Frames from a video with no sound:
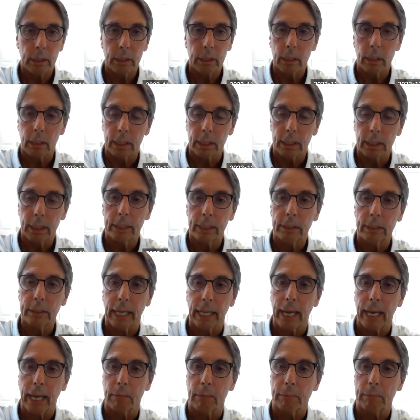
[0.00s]

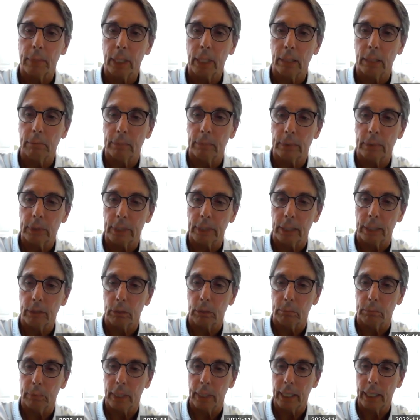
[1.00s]
exam, he said
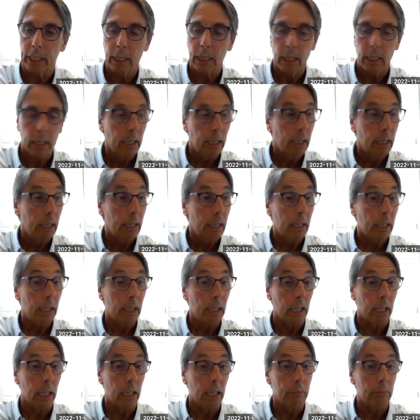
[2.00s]
to me,
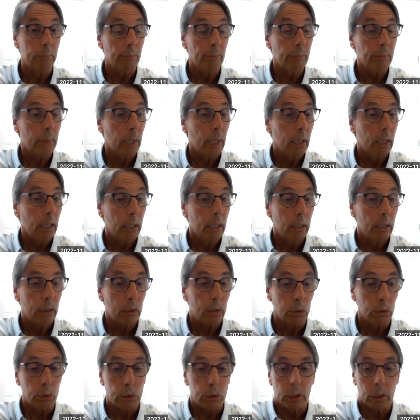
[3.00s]

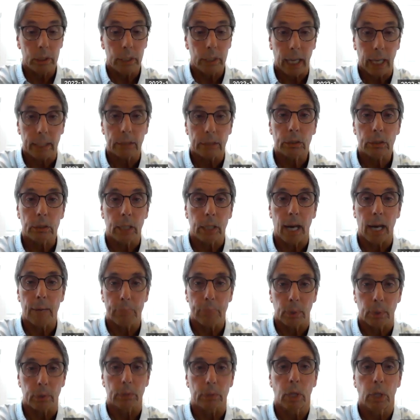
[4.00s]
you should not
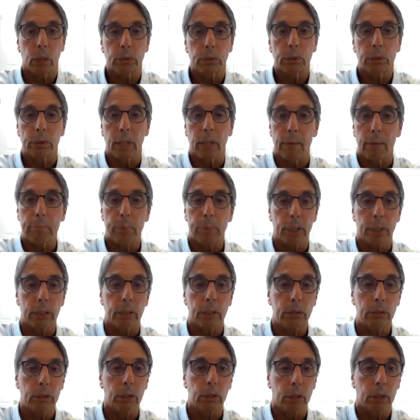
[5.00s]
stop or don't stop what
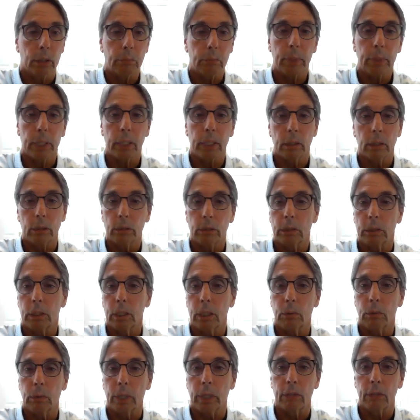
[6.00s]
you're doing because,
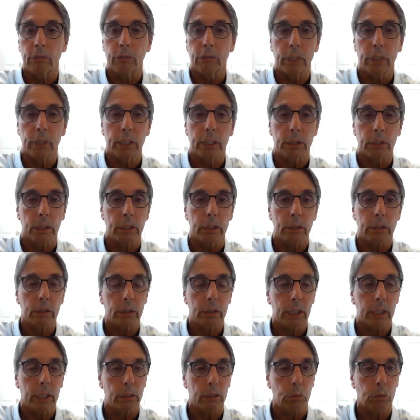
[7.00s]
whatever it is,
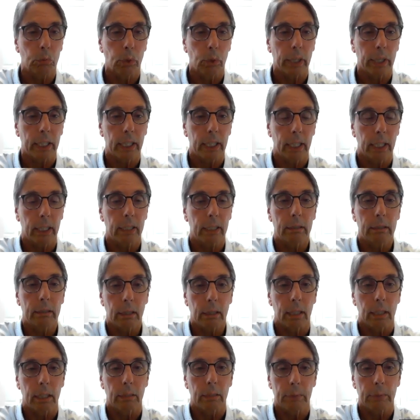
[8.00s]
it's working.
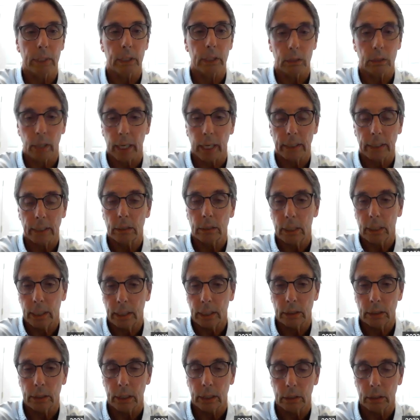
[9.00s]

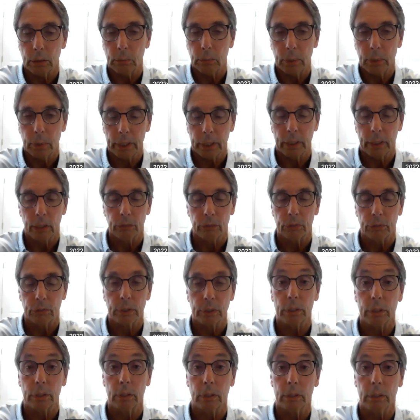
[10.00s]
He sees a big
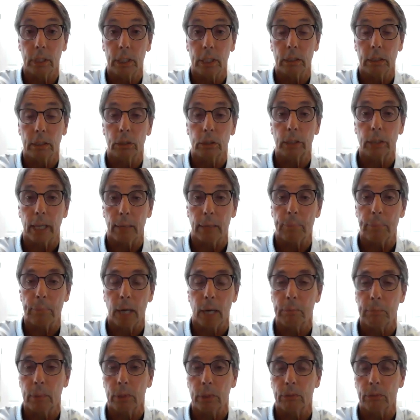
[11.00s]
difference in the shape
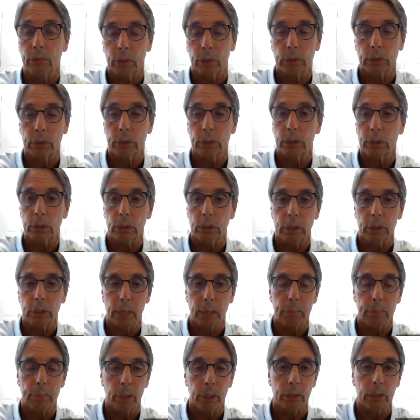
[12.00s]
I'm in versus the
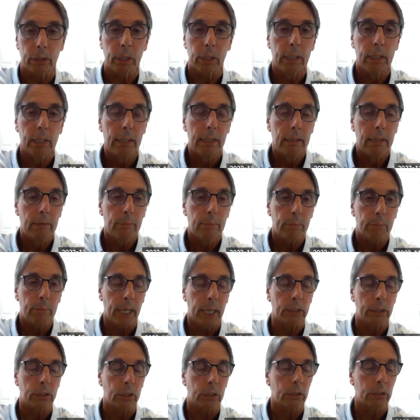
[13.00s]
shape other
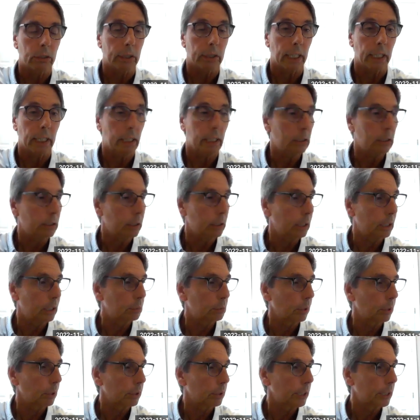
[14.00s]
patients that he
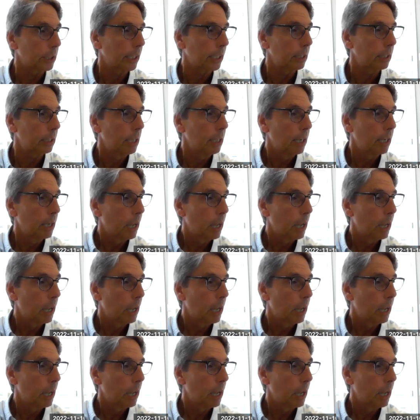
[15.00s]
sees was in.